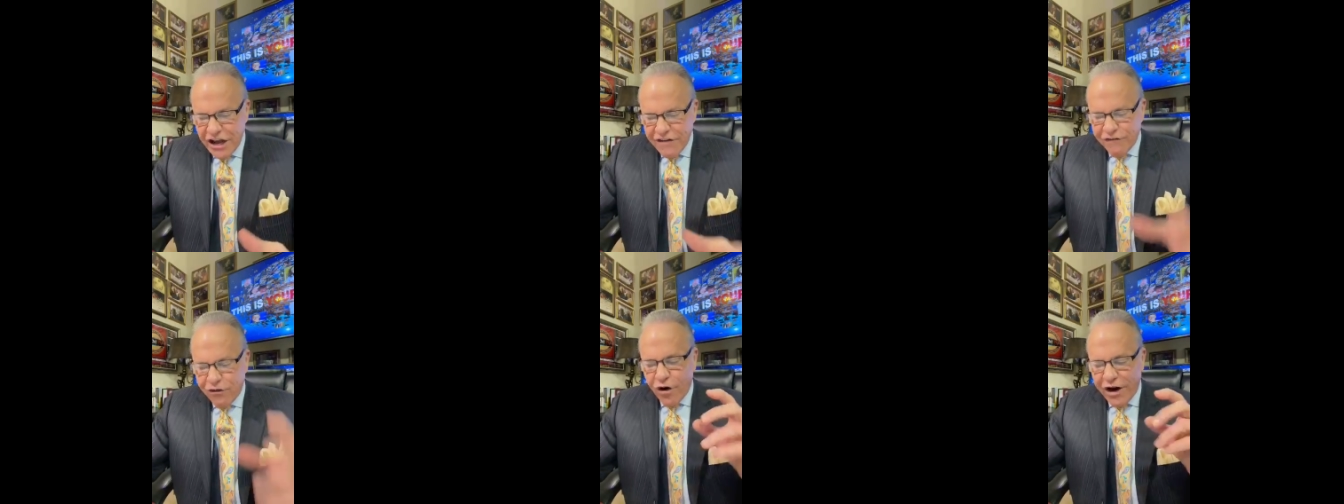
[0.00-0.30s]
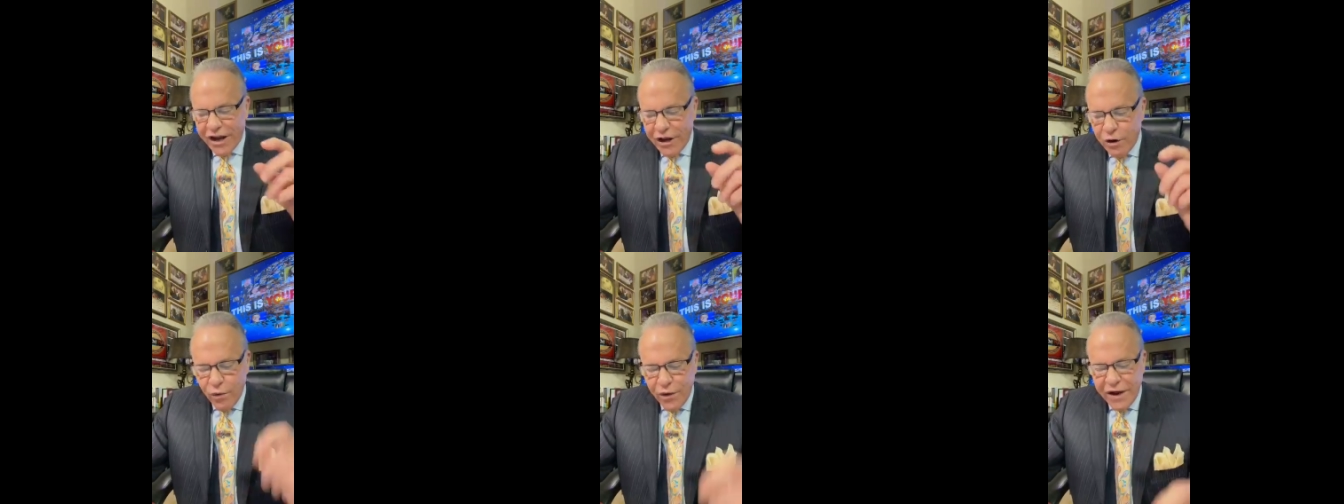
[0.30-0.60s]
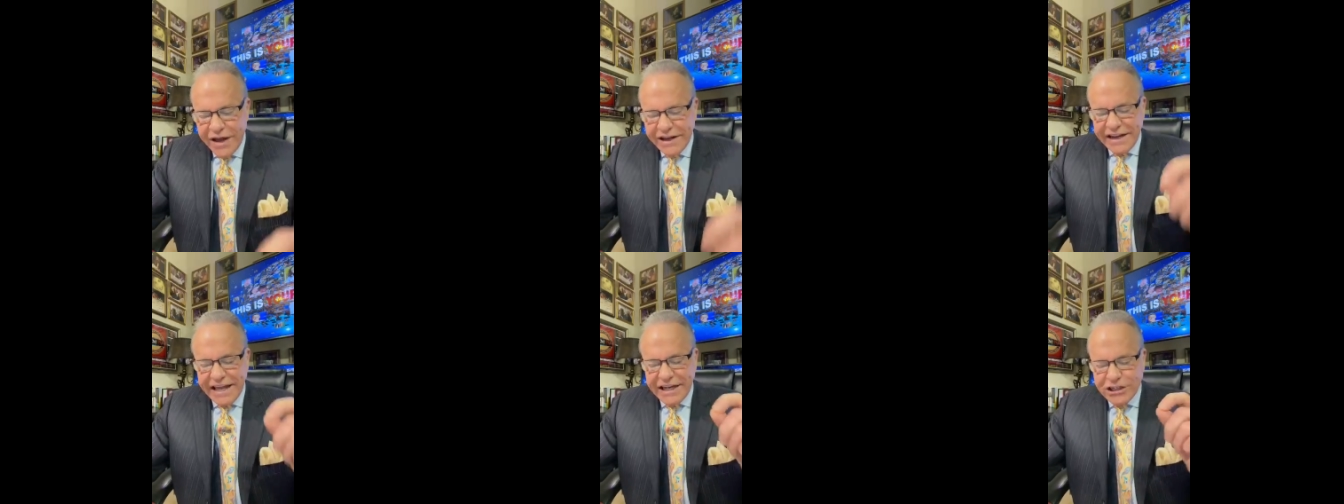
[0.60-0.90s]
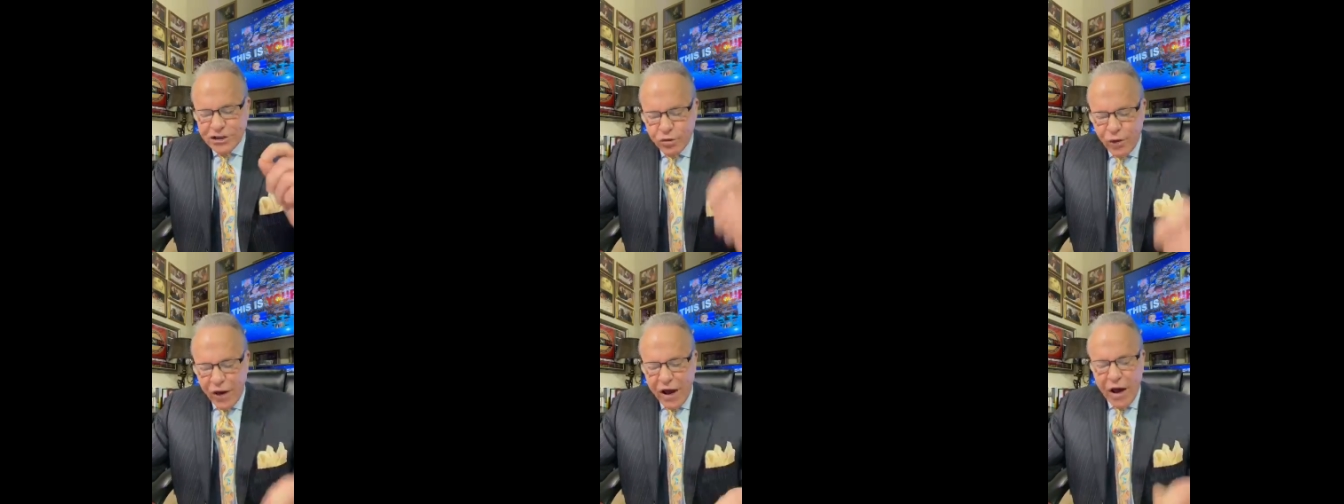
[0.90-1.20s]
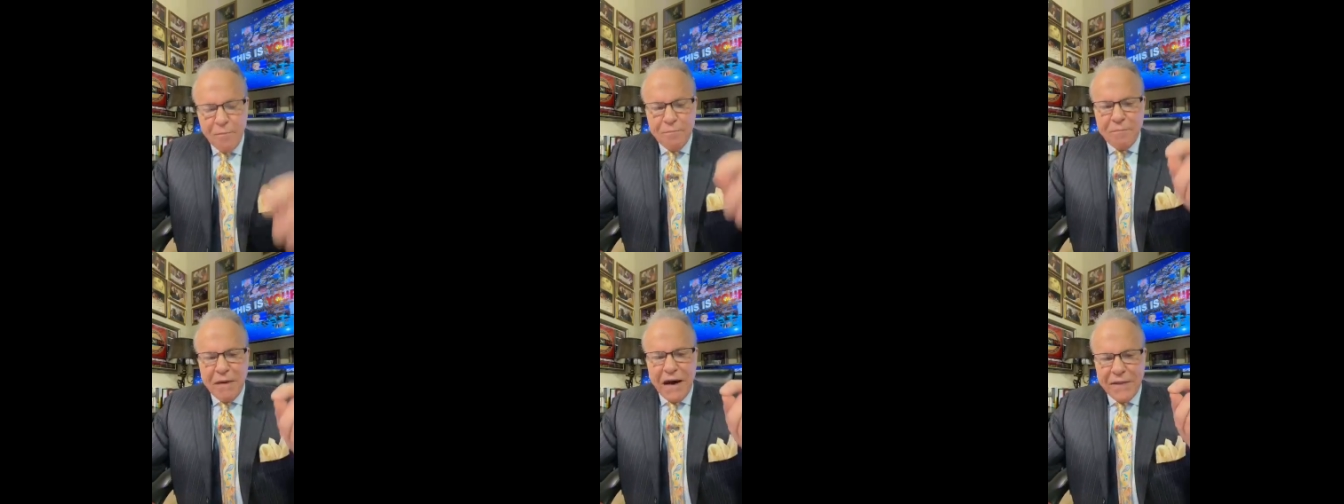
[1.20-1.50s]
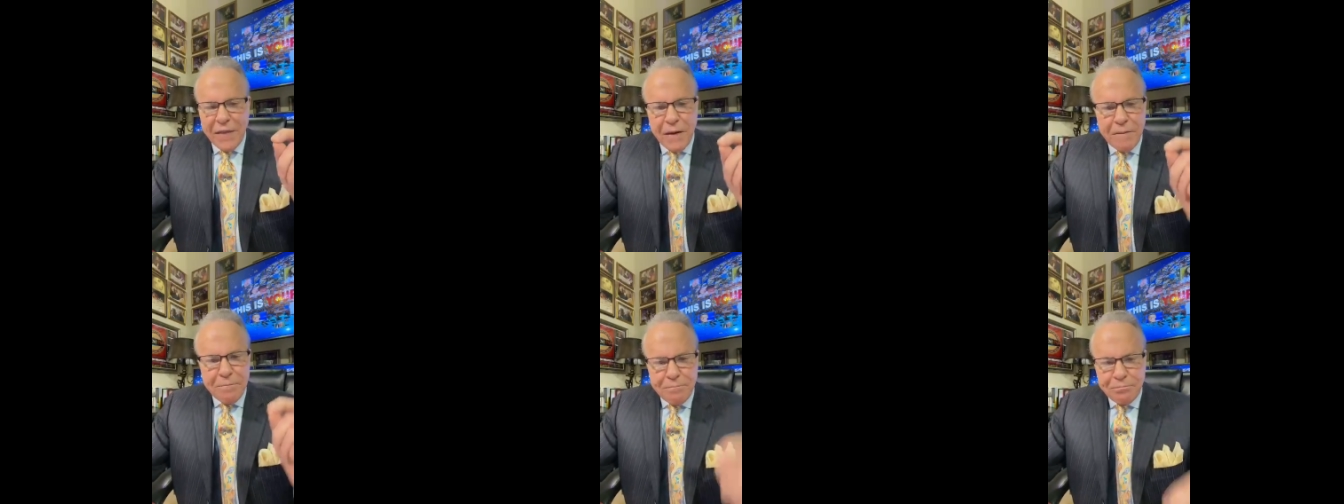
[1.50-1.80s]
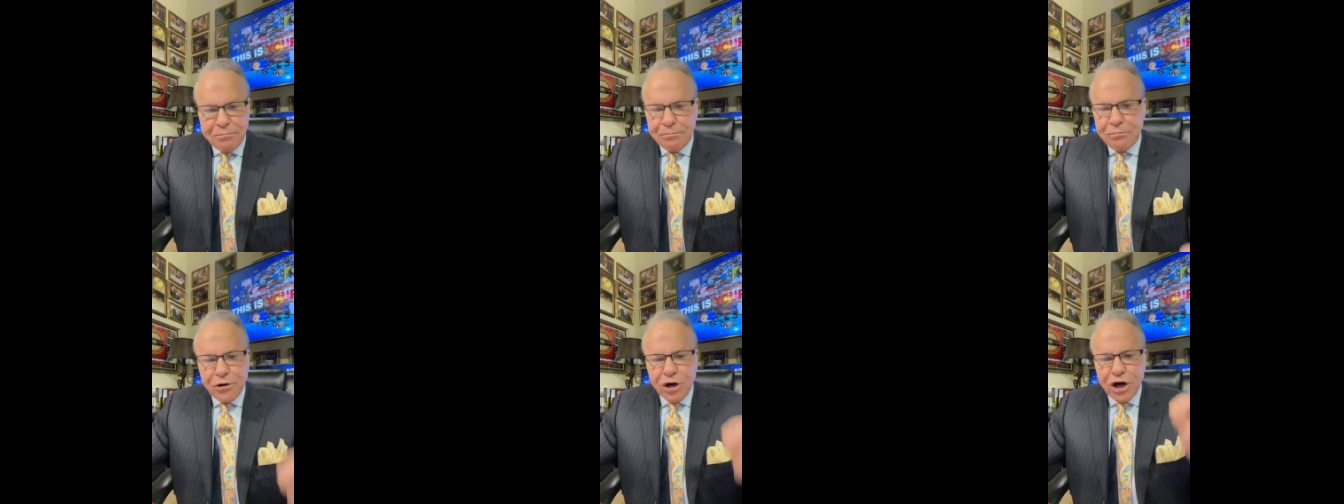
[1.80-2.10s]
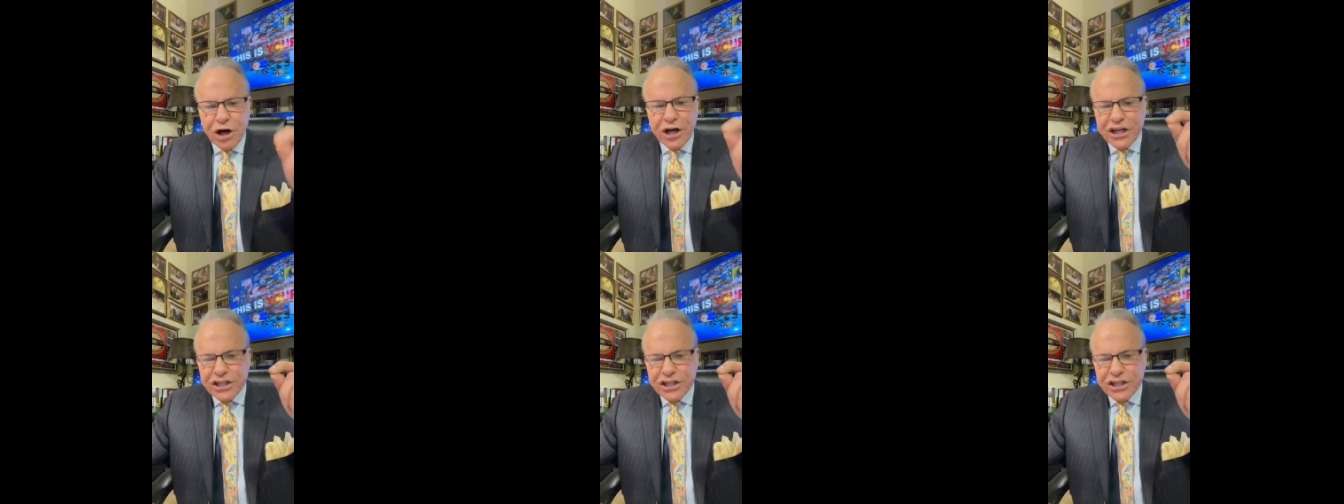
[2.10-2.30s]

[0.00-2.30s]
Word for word: For he went and dwelt by the brook